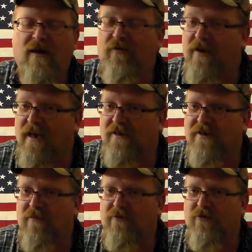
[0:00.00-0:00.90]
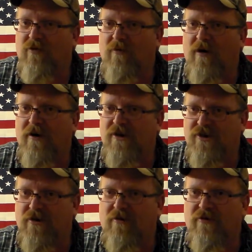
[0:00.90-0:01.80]
And if you're not sub to them all, you
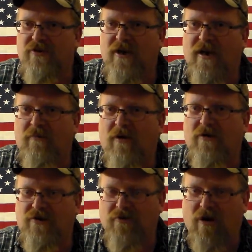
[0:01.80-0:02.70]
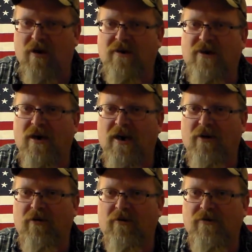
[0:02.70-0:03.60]
should go check them out because they're all Kentucky
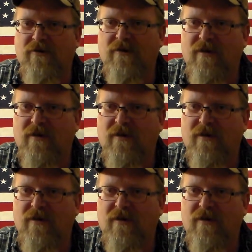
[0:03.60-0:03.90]
Colonels.